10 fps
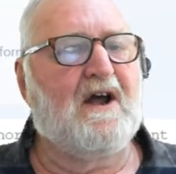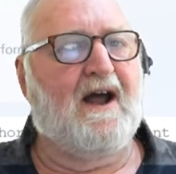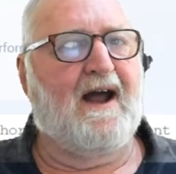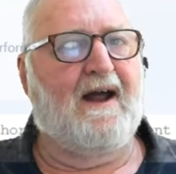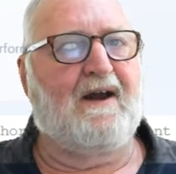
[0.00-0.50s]

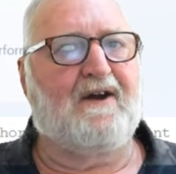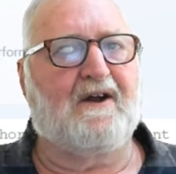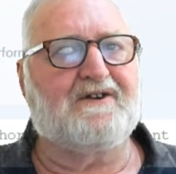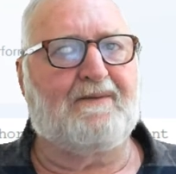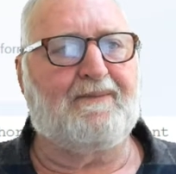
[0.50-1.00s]
And
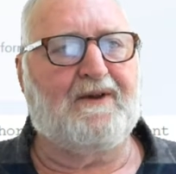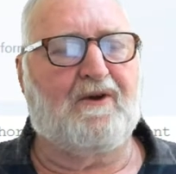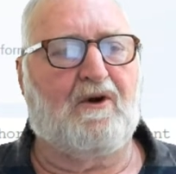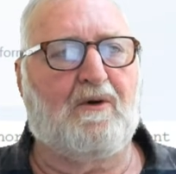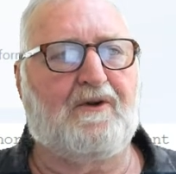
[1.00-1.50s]
something that
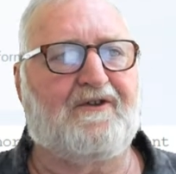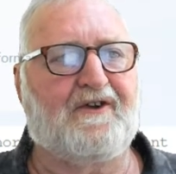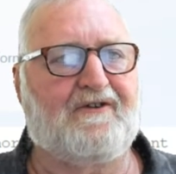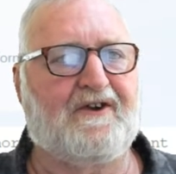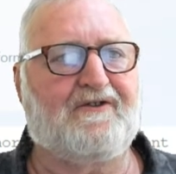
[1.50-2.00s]
I would
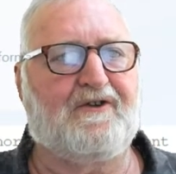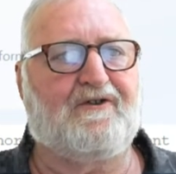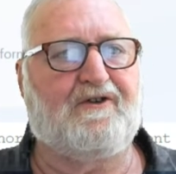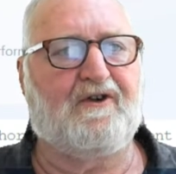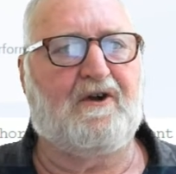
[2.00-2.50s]
suggest that
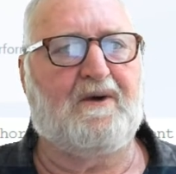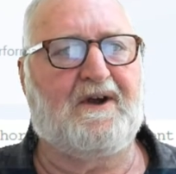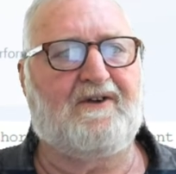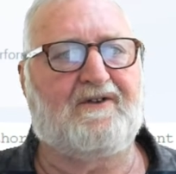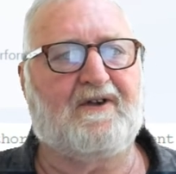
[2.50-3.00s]
you do
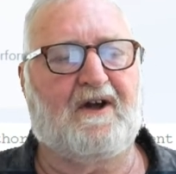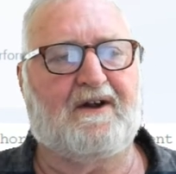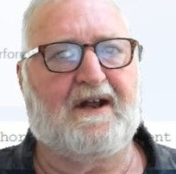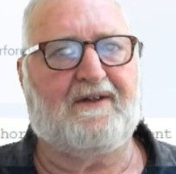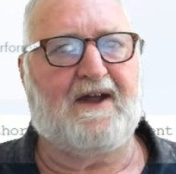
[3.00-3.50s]
is
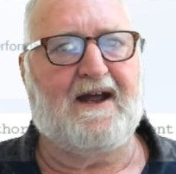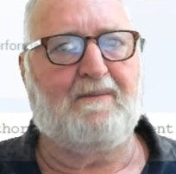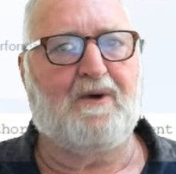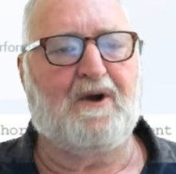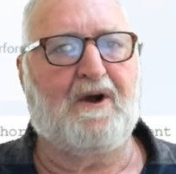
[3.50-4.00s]
get the
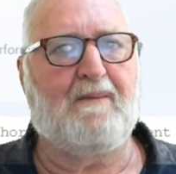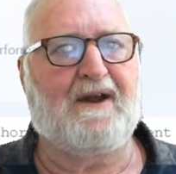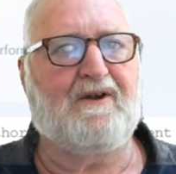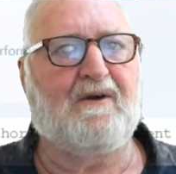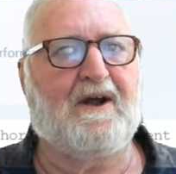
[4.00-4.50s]
hamburger
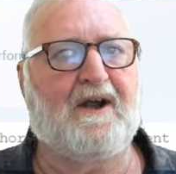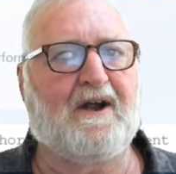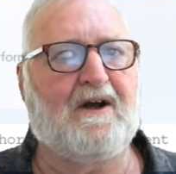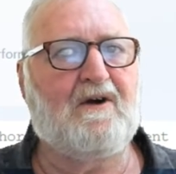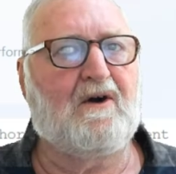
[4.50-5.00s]
menu
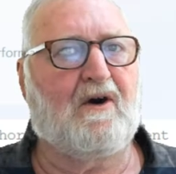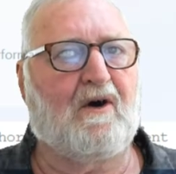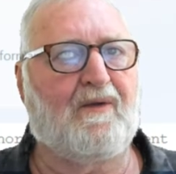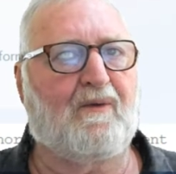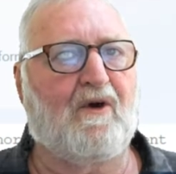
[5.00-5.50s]
here
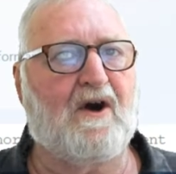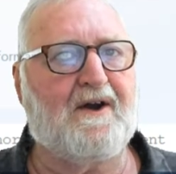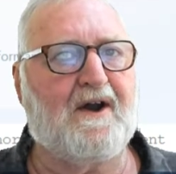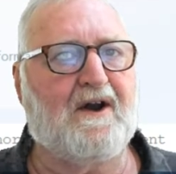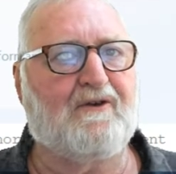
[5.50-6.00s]
on the
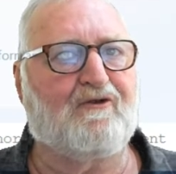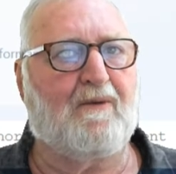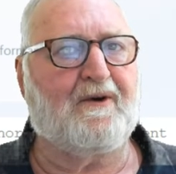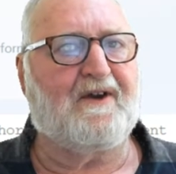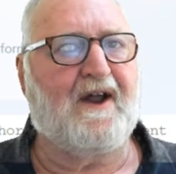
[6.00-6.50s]
right and
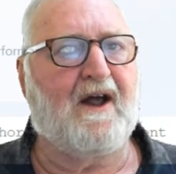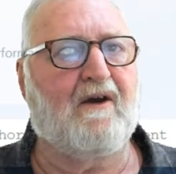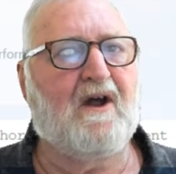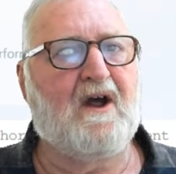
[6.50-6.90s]
drop it down